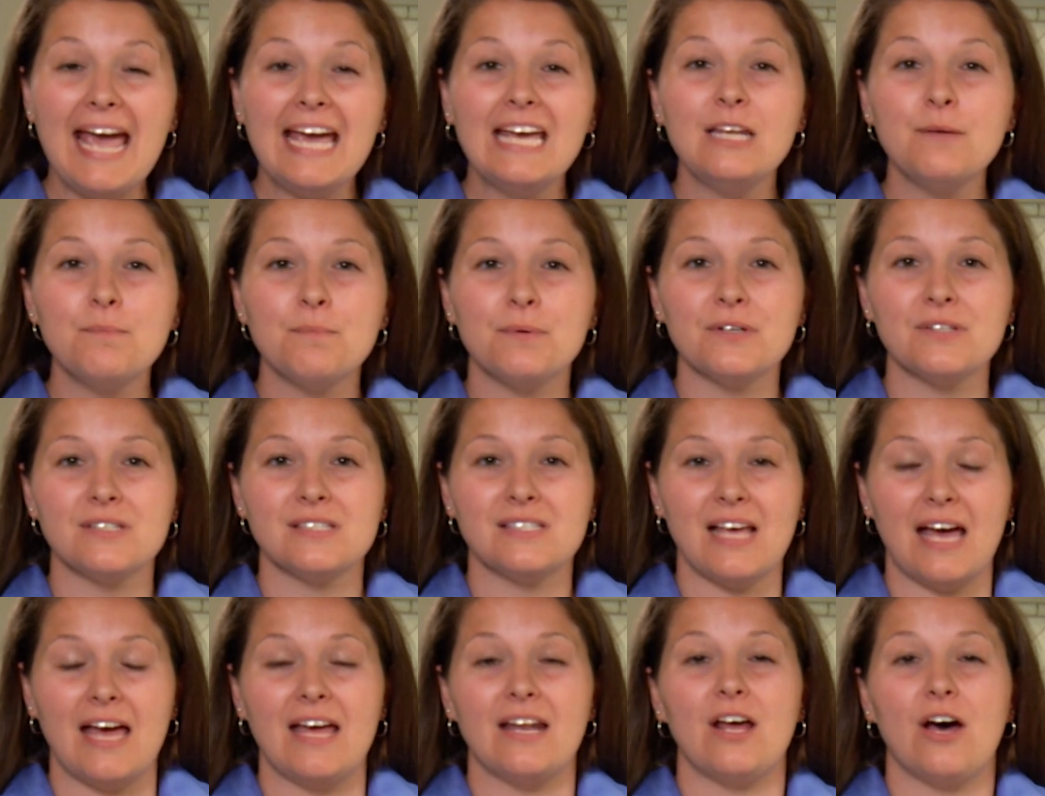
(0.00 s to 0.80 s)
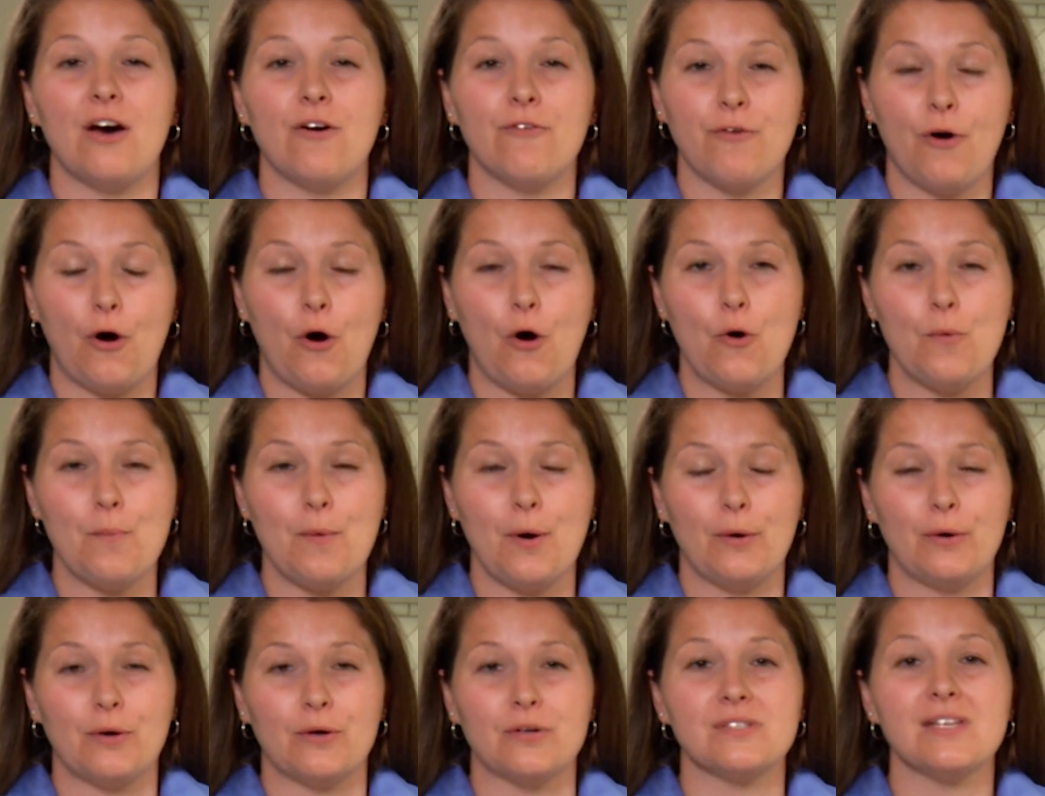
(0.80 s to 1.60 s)
80% of
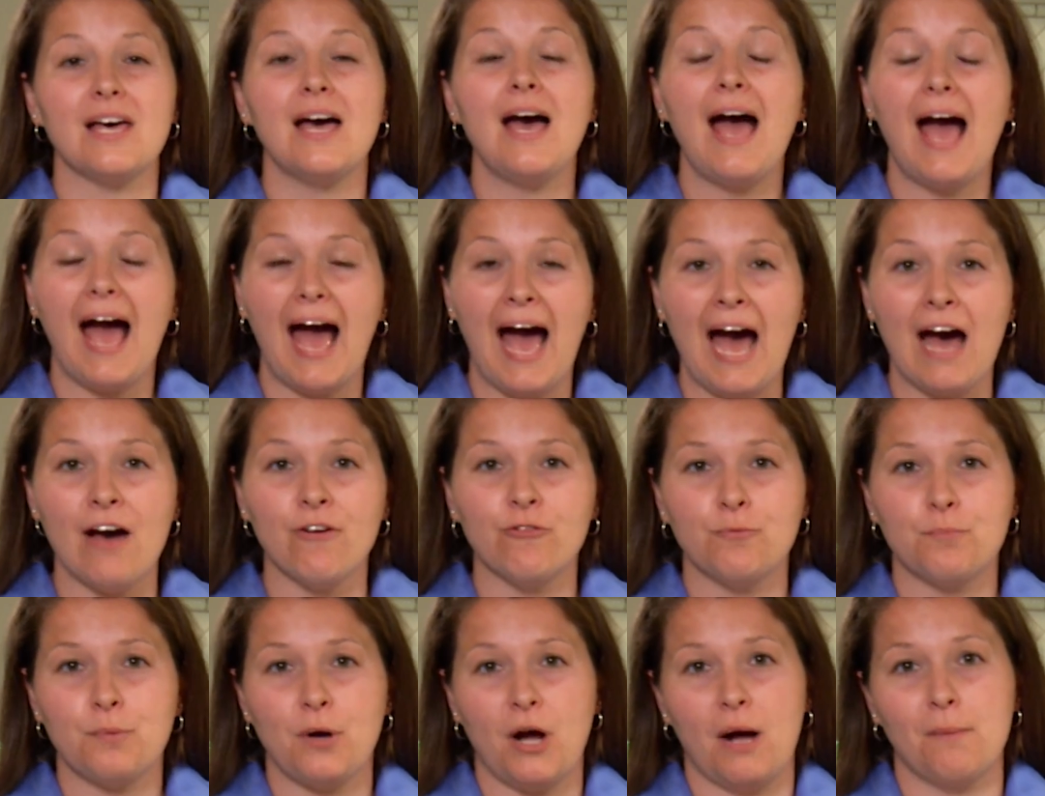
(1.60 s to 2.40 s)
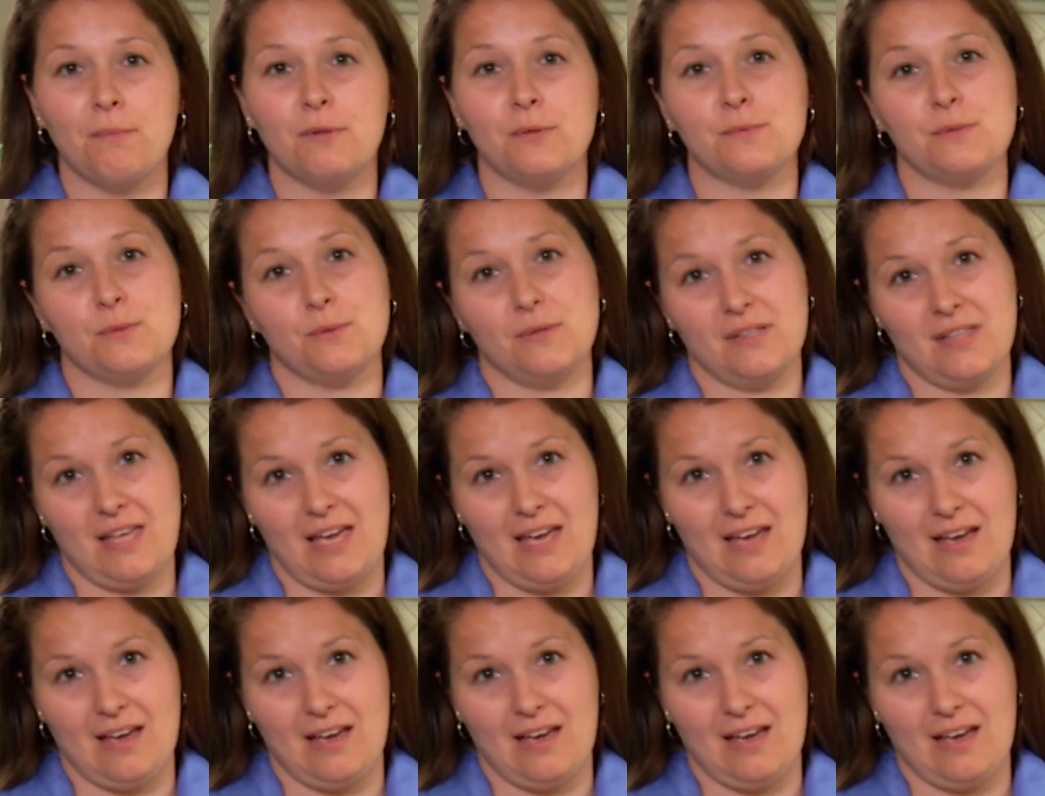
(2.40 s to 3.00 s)
homeowners have problems with